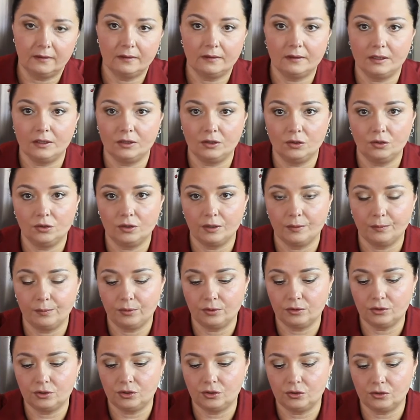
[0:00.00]
Then you can
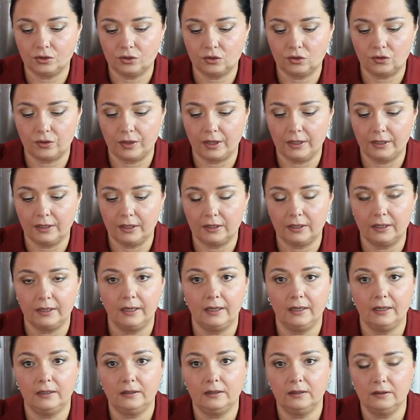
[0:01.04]
put your strainer
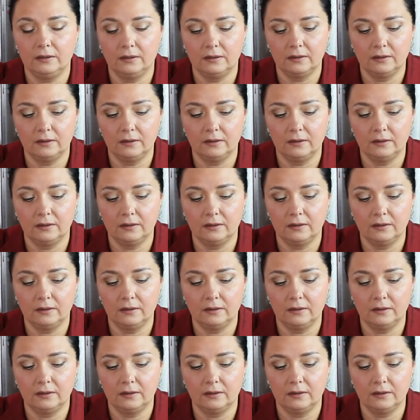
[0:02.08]
in,